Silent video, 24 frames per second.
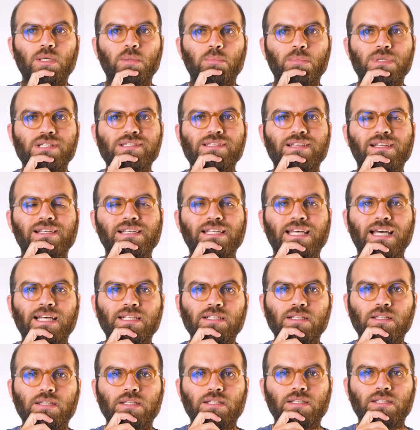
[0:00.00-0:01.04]
Basically,
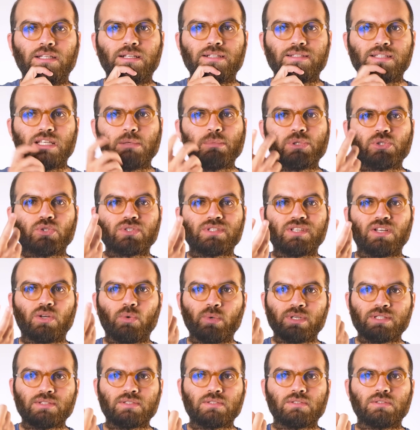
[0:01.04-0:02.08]
anything that is able to
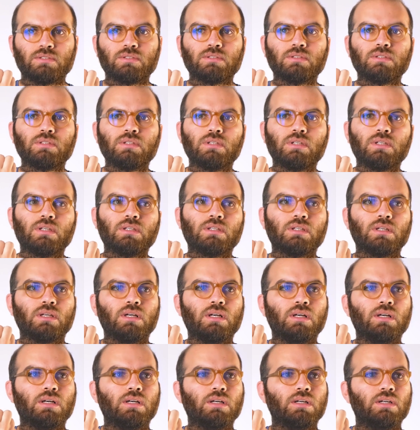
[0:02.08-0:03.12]
sequester
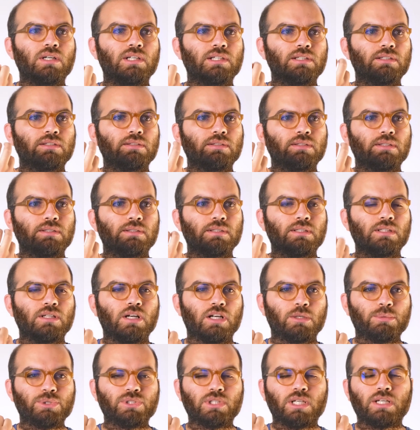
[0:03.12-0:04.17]

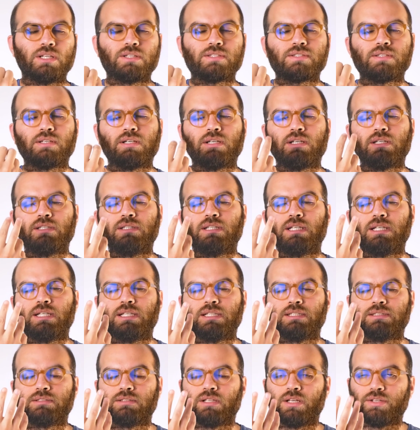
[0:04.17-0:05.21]
carbon dioxide
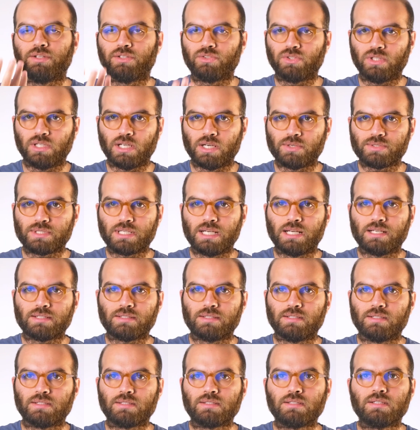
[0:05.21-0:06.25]
and other greenhouse
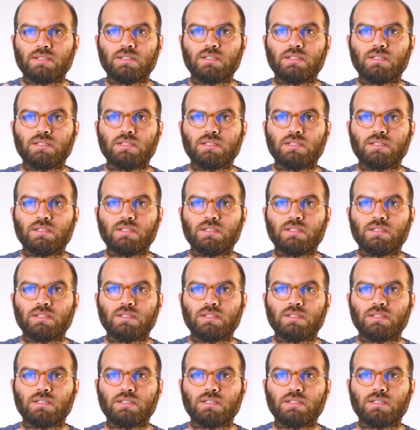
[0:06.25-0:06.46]
gases